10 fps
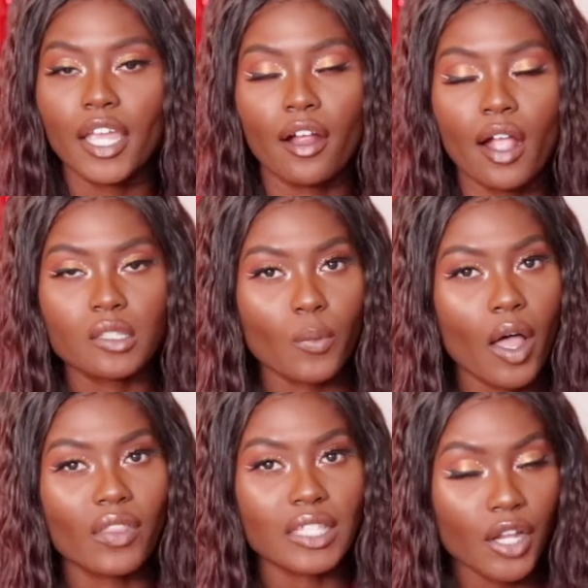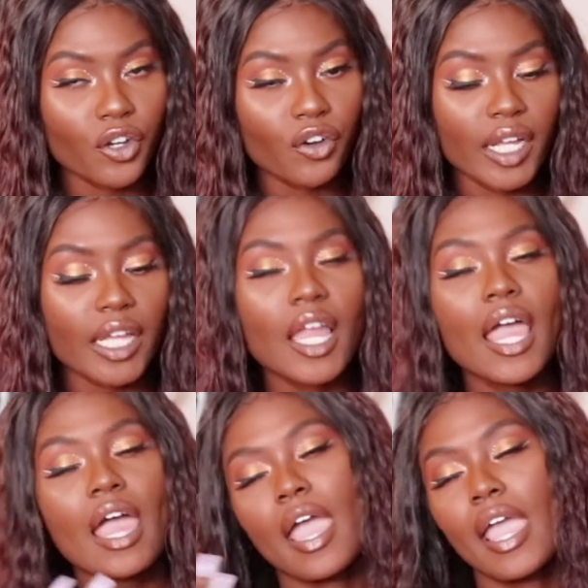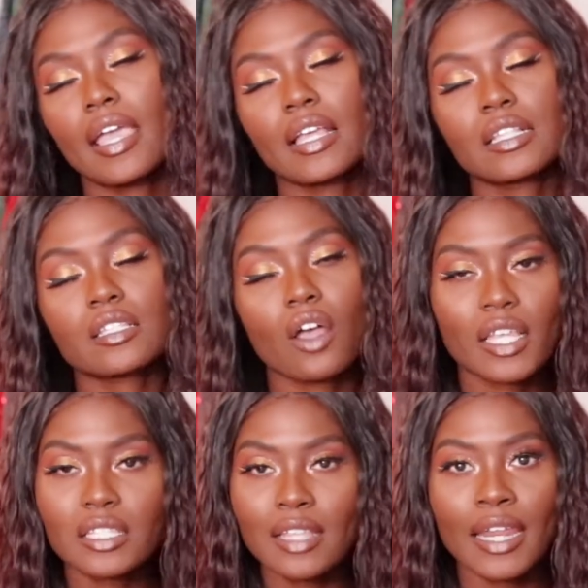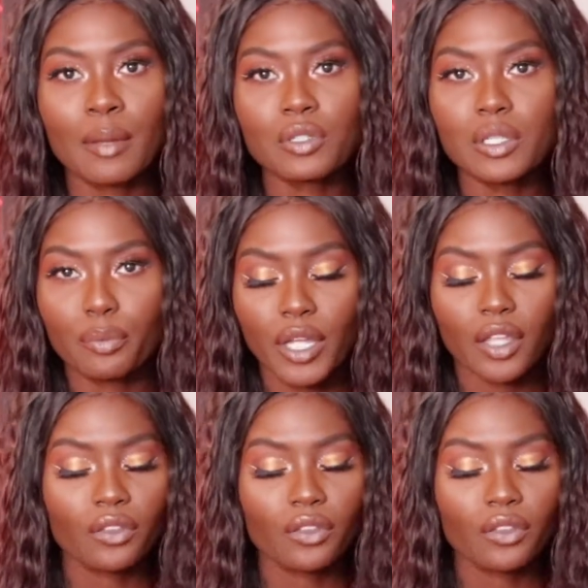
hair as well that's under it, and it's not able to breathe.